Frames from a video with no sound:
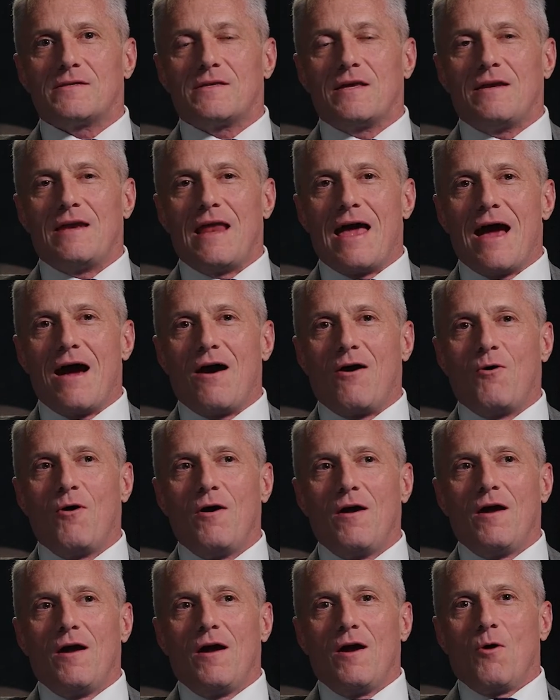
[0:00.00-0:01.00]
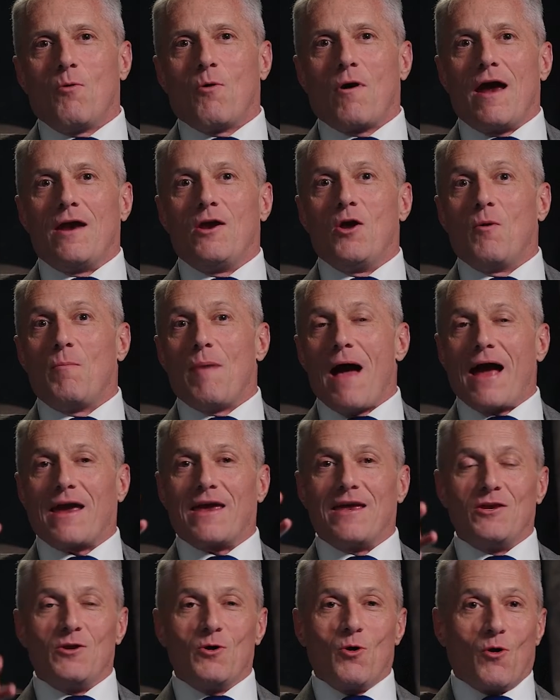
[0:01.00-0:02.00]
That now, where I know back
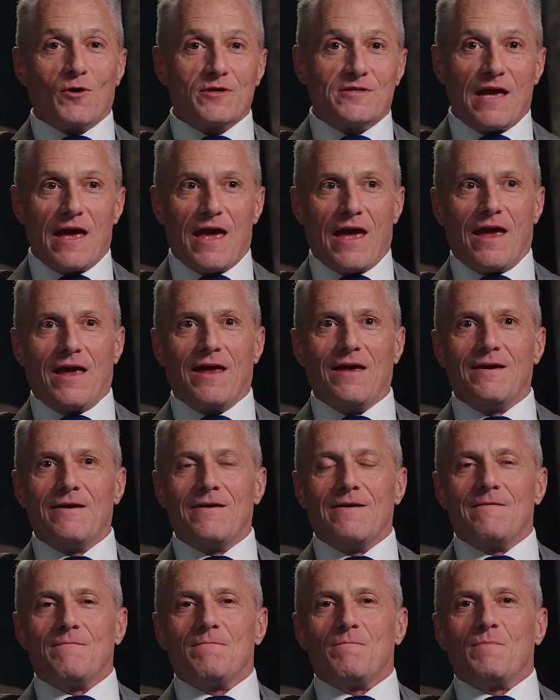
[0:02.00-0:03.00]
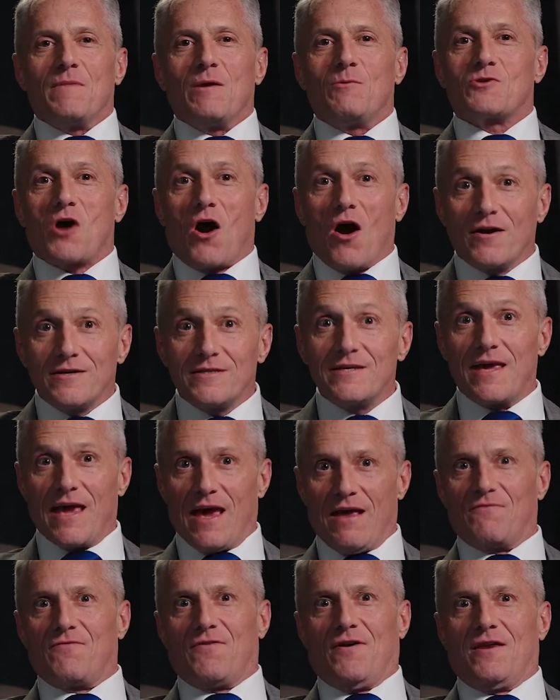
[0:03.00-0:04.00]
in your day, it was hard to
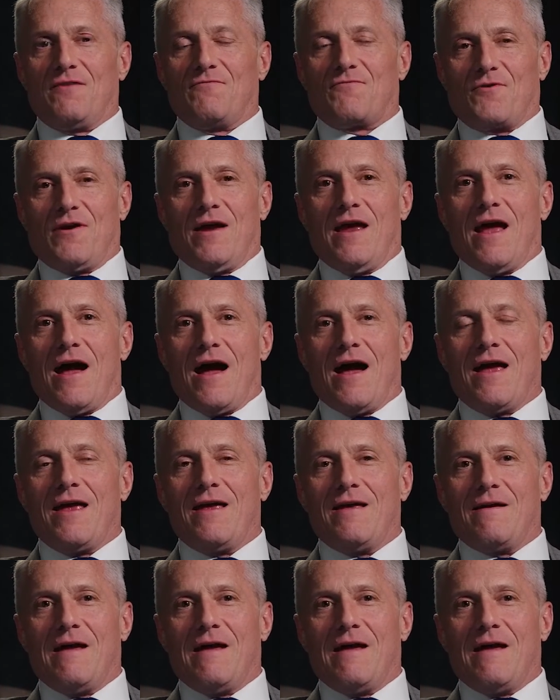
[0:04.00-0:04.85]
get funding for AI,